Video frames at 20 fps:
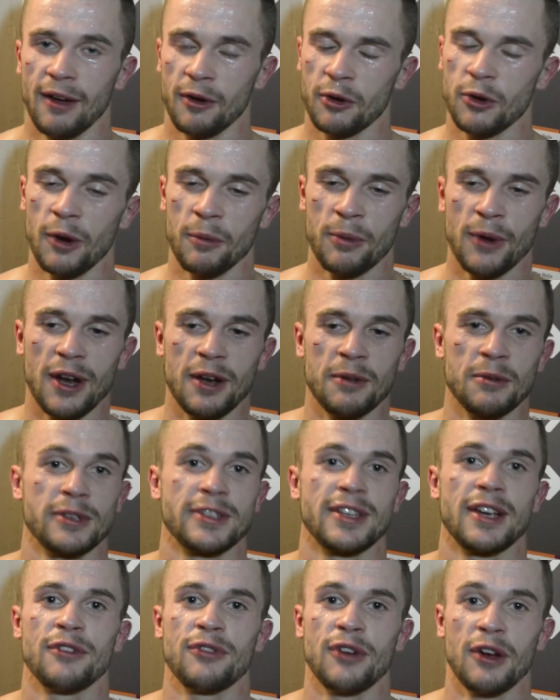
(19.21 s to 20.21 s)
Quite proud of
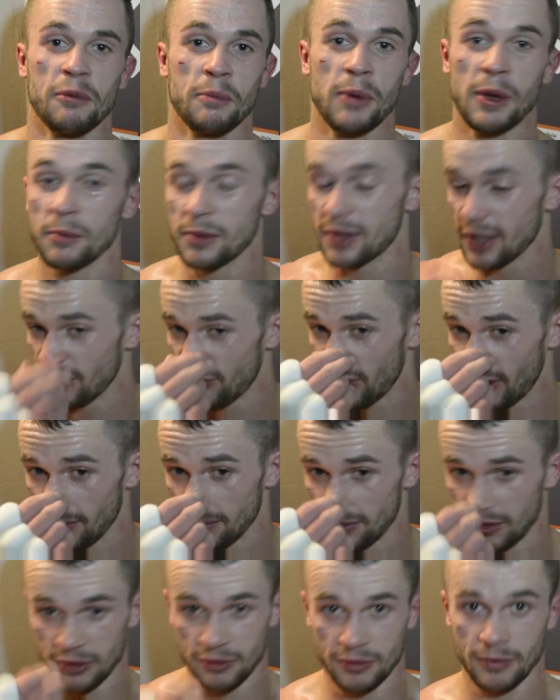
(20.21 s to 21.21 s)
myself. I picked myself
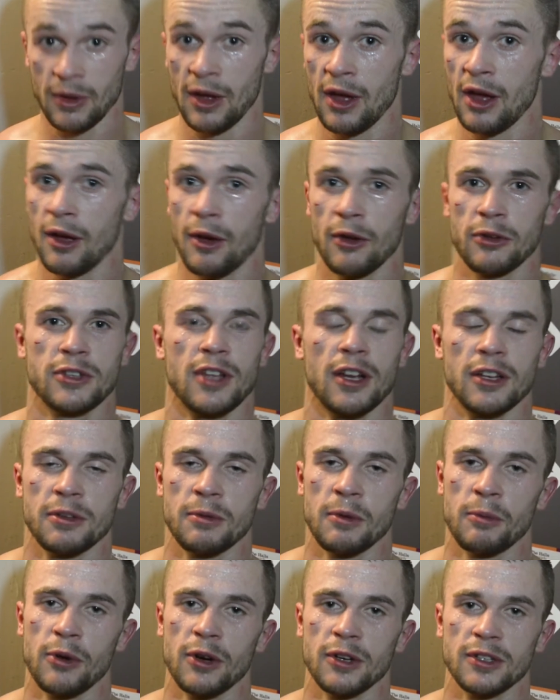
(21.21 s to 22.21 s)
up, stuck
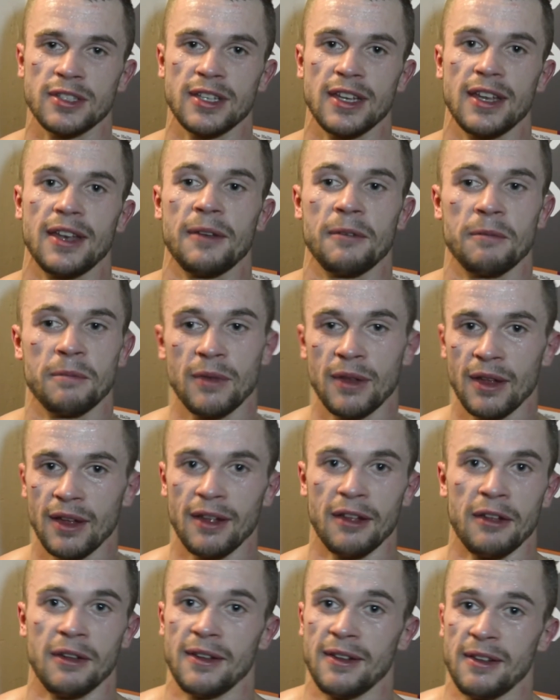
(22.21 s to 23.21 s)
to my boxing,
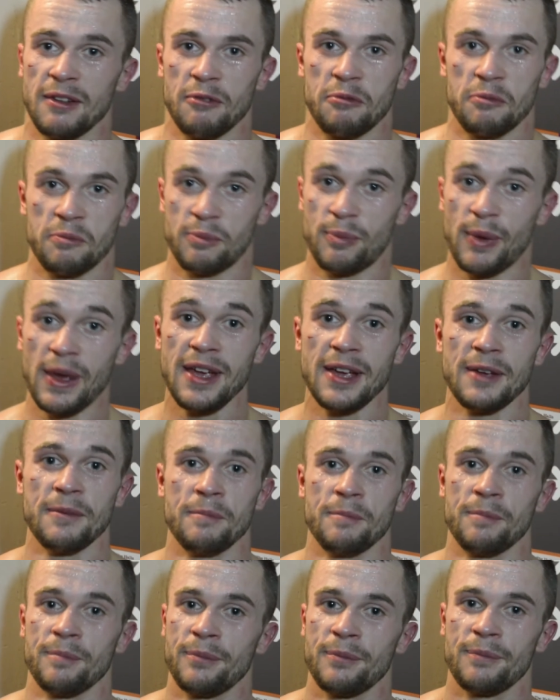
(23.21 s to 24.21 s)
beat him.
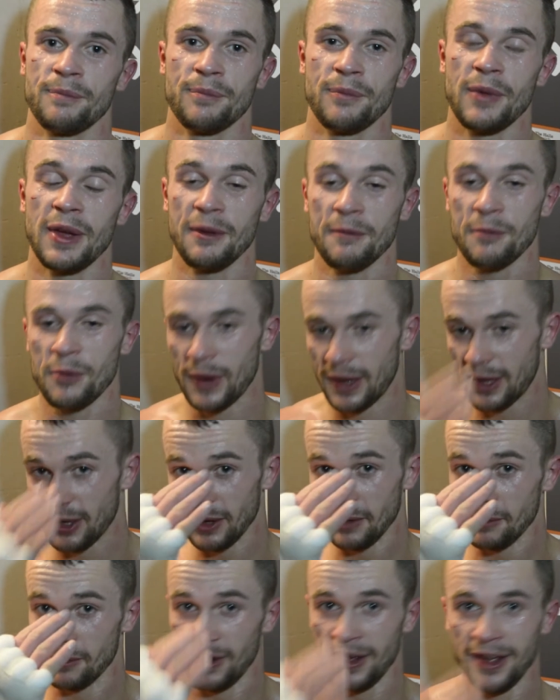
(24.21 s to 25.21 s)
Beat him pretty
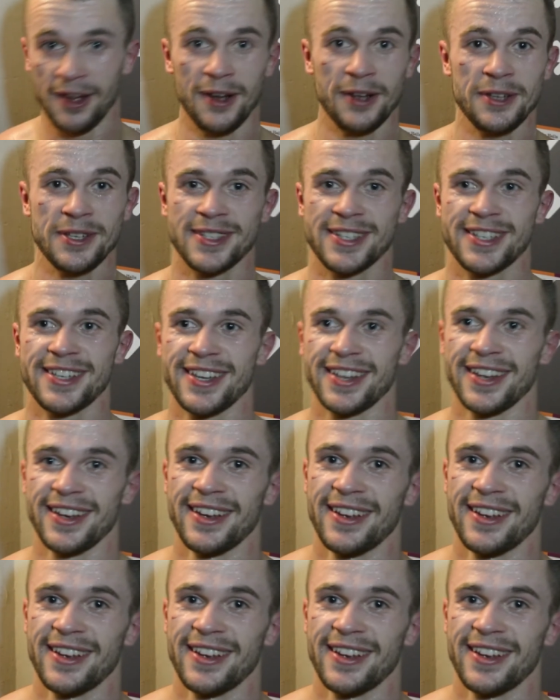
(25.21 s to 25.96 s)
good in my eyes.